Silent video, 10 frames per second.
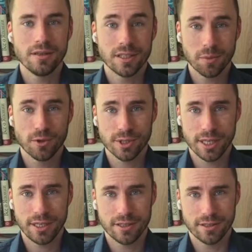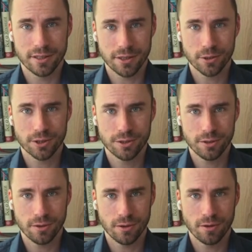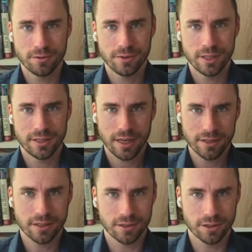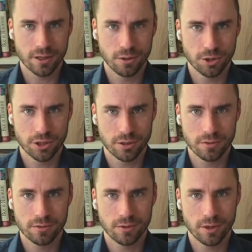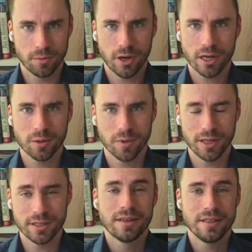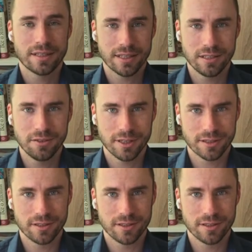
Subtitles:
In the most cases, the cost of a technical solution for a marketplace is significantly